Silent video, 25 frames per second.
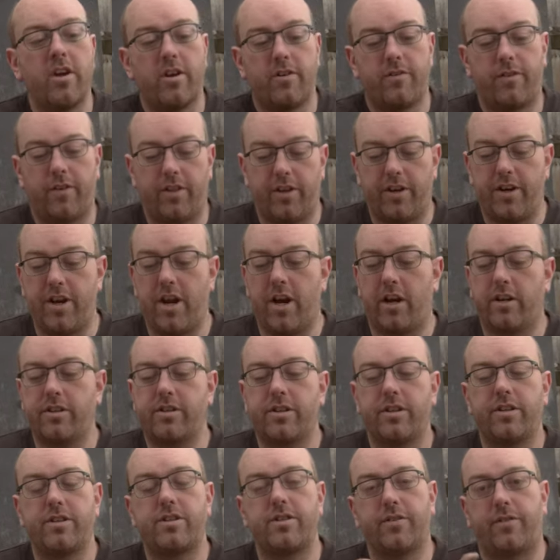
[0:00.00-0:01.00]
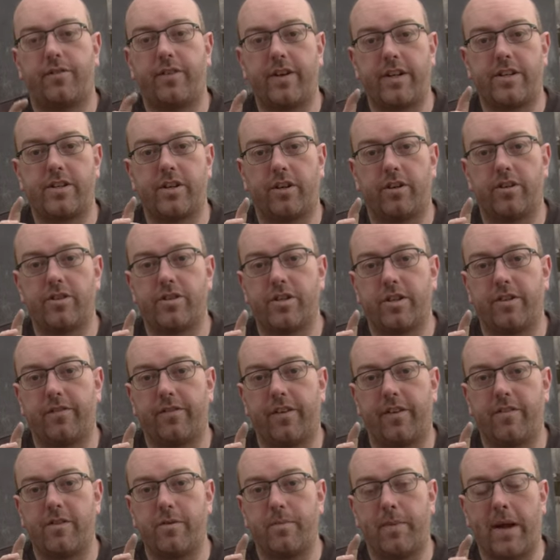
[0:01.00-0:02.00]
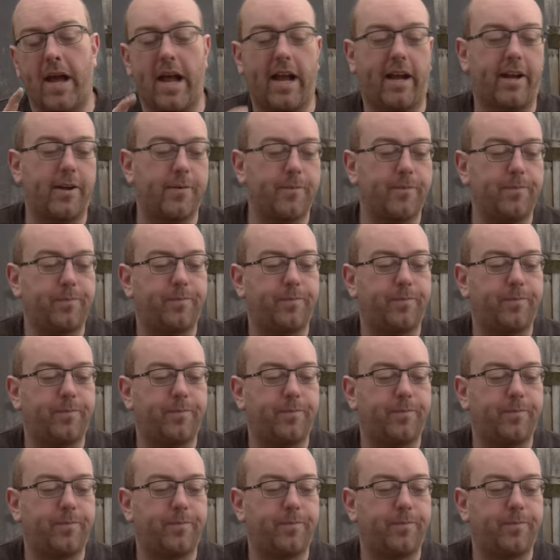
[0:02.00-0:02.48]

for the nut to fit onto the very back.